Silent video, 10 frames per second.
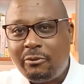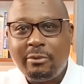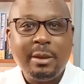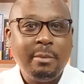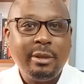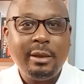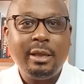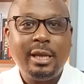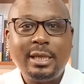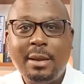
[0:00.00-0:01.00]

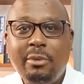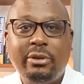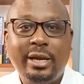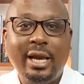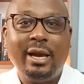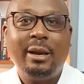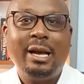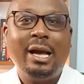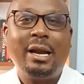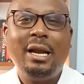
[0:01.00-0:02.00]
the time of the day
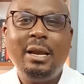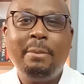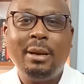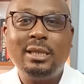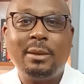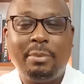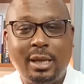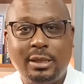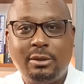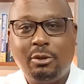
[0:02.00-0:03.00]
really plays a
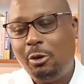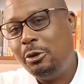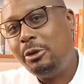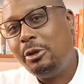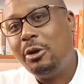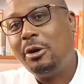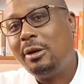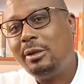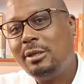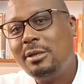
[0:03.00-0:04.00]
part on
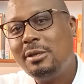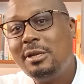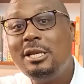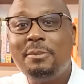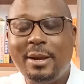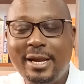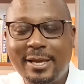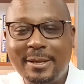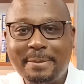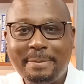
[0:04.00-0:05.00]
your
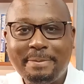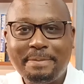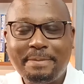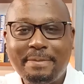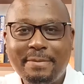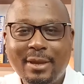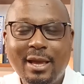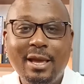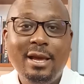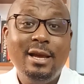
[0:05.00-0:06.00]
spending.
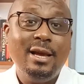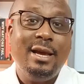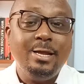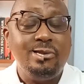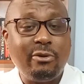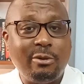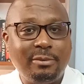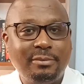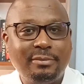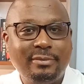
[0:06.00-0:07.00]
Number
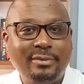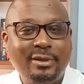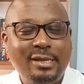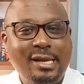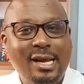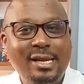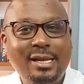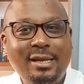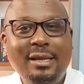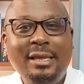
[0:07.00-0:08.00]
4,
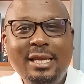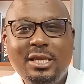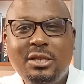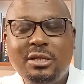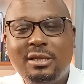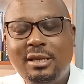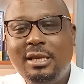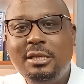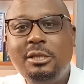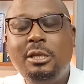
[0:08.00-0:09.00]
and this
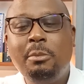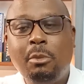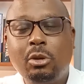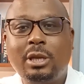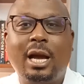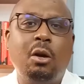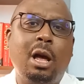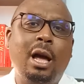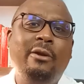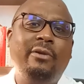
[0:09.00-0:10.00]
is the most,
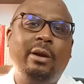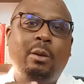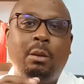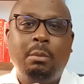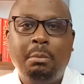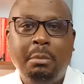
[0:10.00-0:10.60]
if I